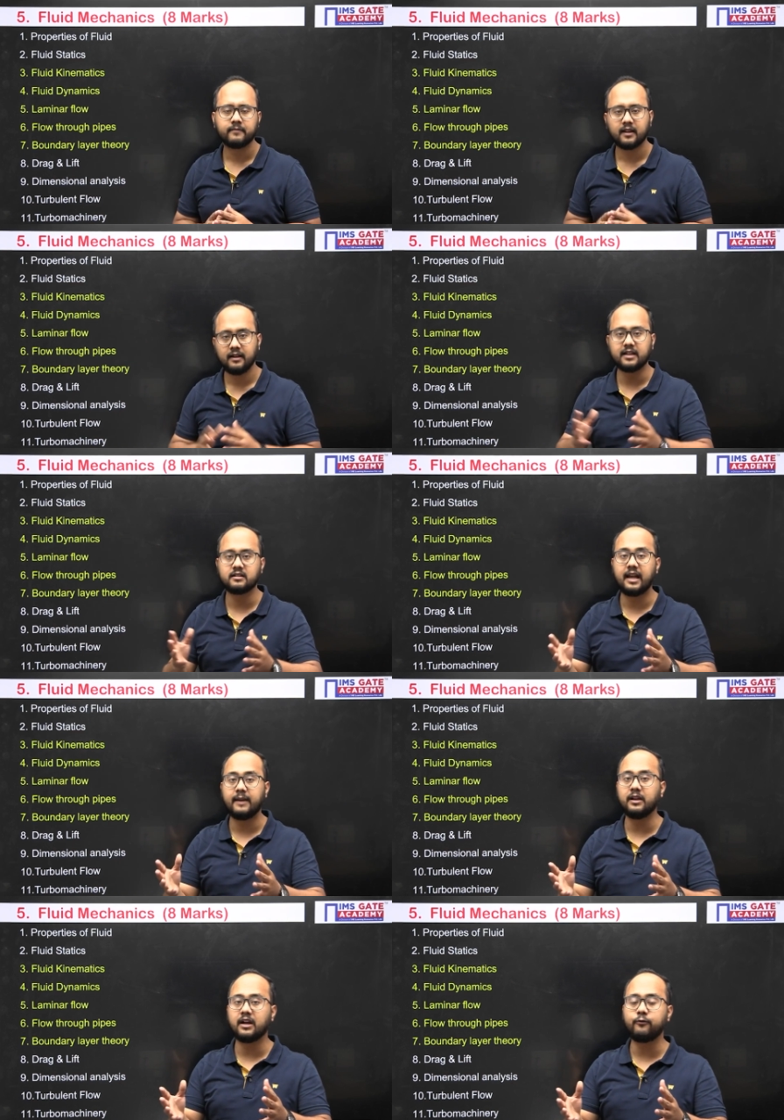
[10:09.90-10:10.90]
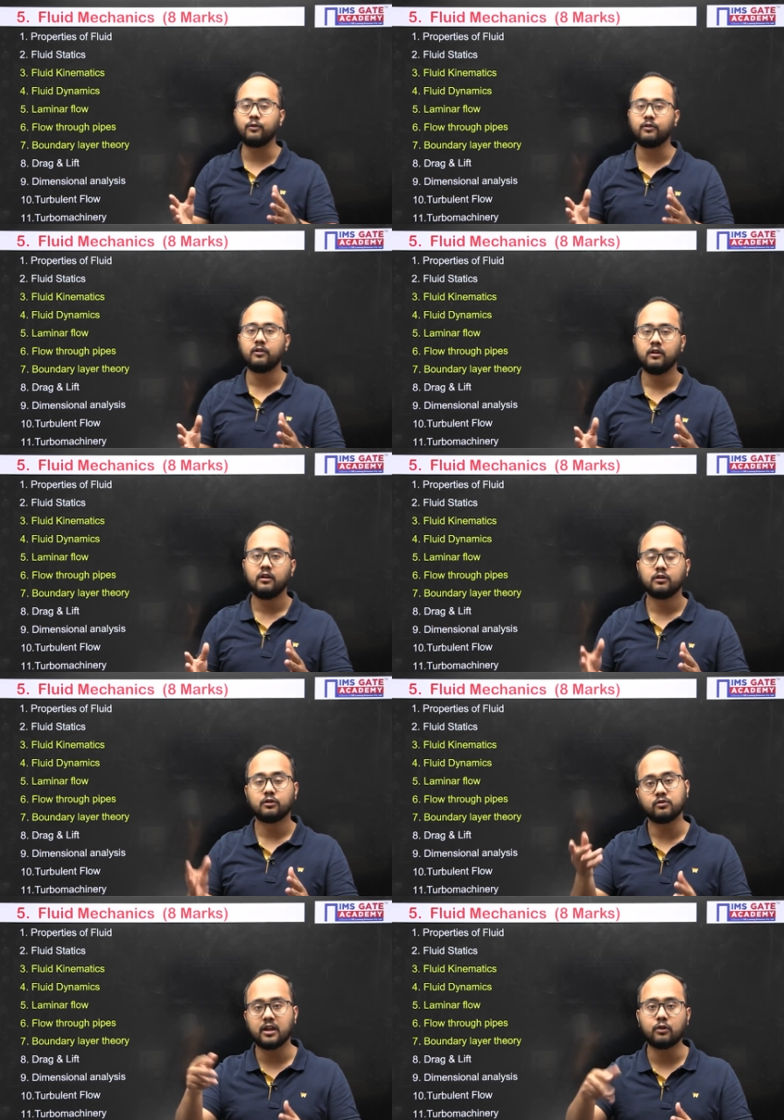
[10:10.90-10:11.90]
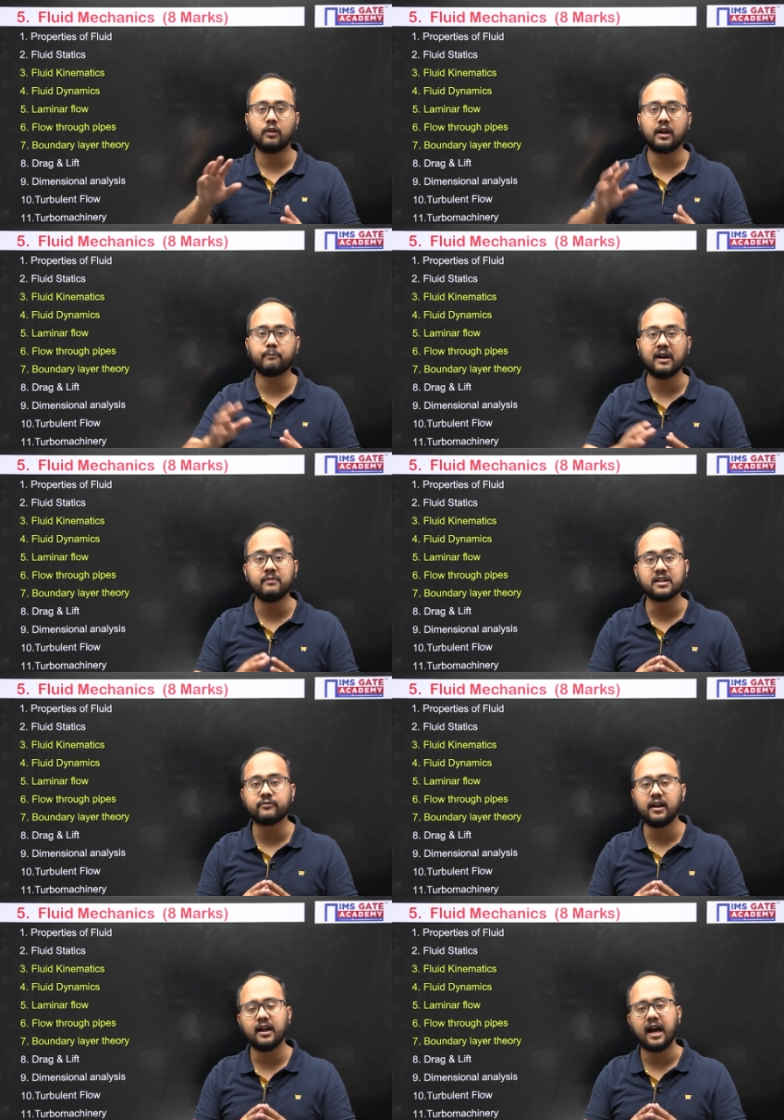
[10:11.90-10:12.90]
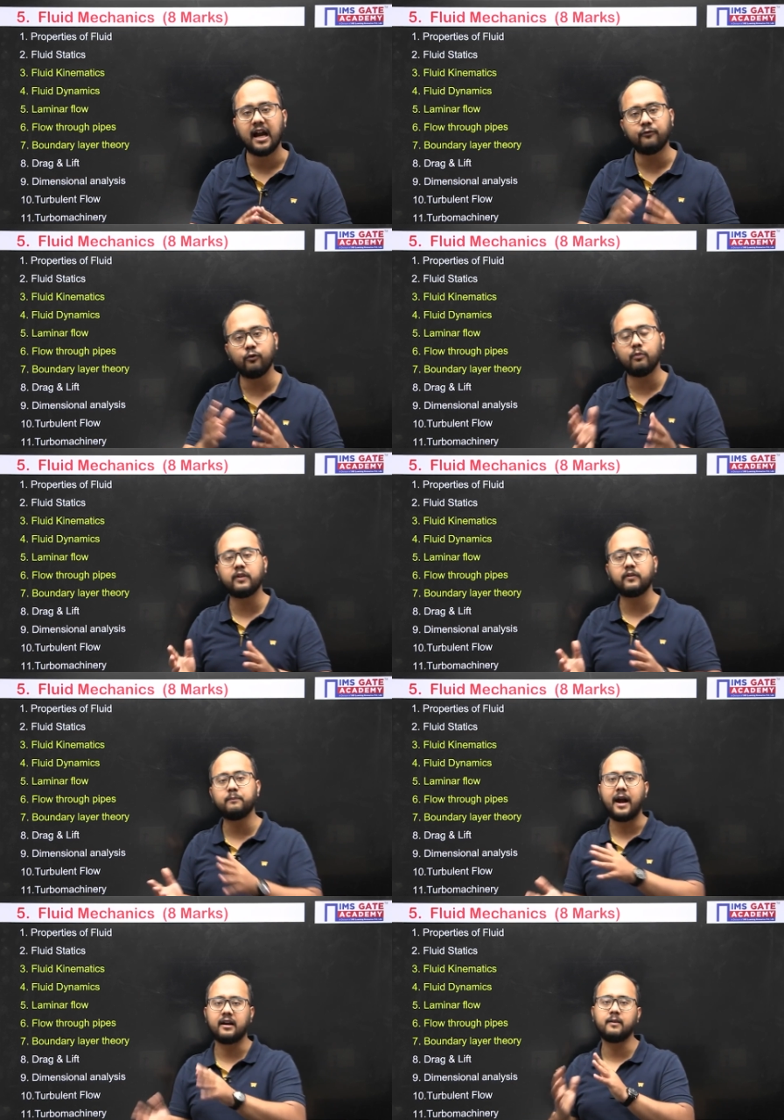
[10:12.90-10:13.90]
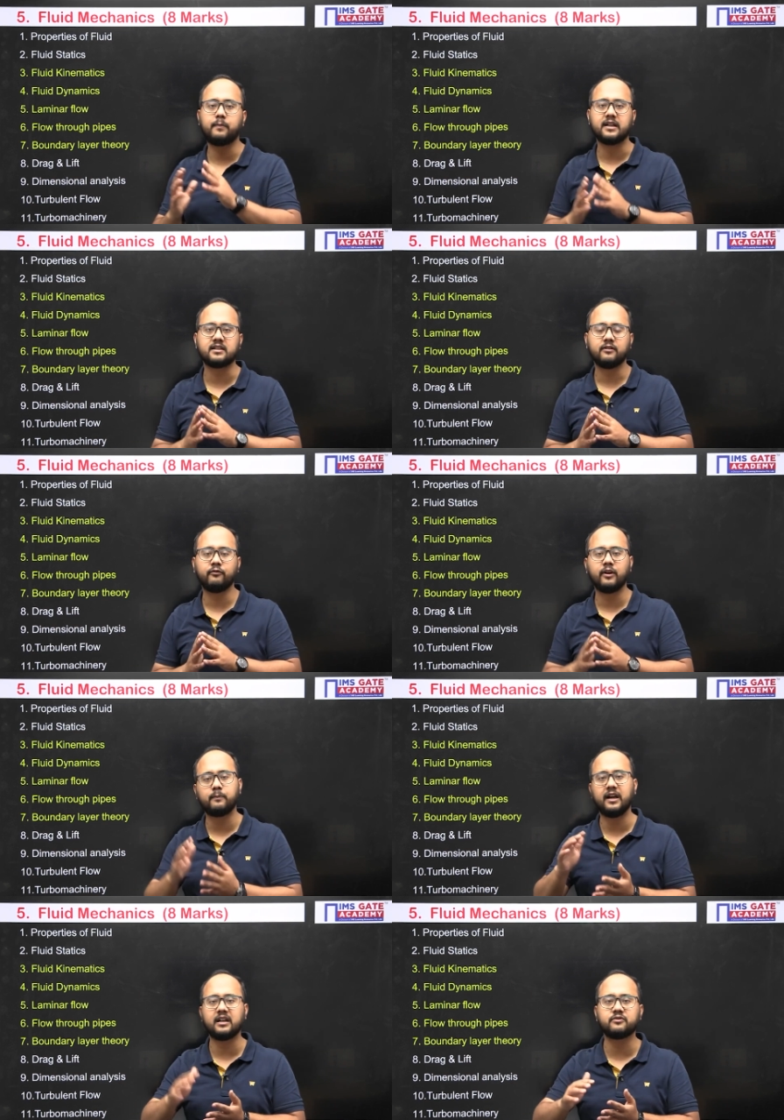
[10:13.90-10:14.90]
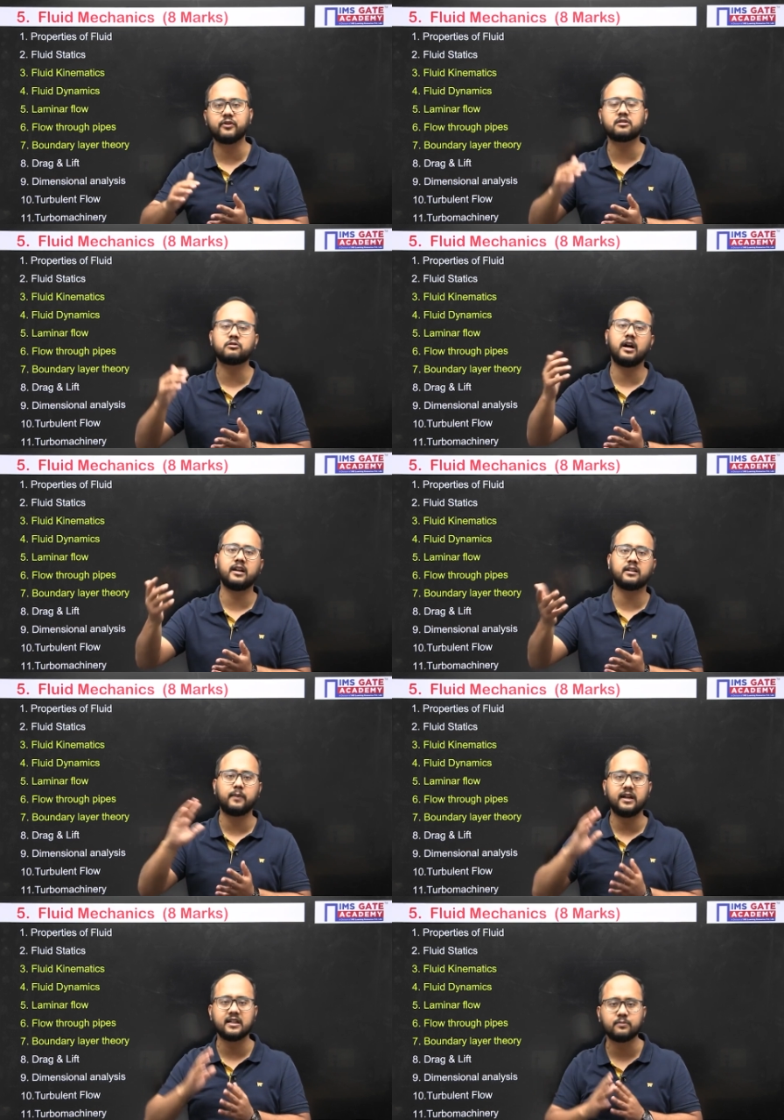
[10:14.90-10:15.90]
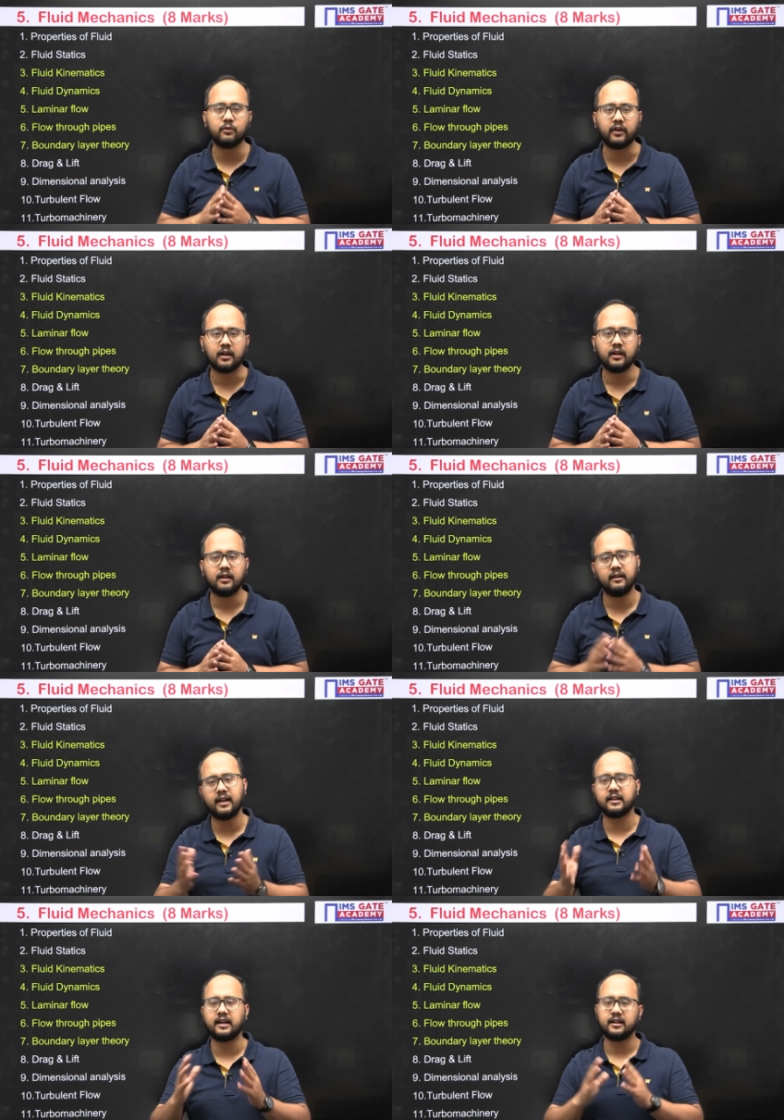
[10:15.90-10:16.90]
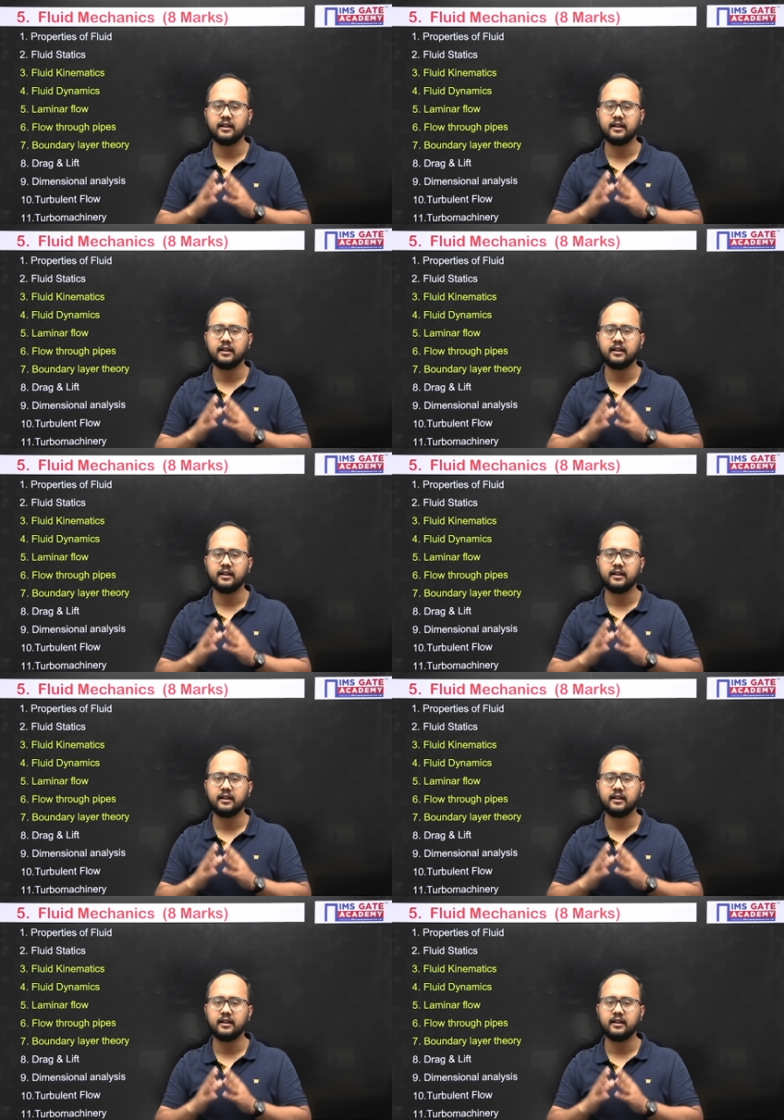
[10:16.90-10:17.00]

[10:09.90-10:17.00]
Next, laminar flow through circular pipe as well, and flow between parallel plates. One plate is fixed, another plate is moving, like that.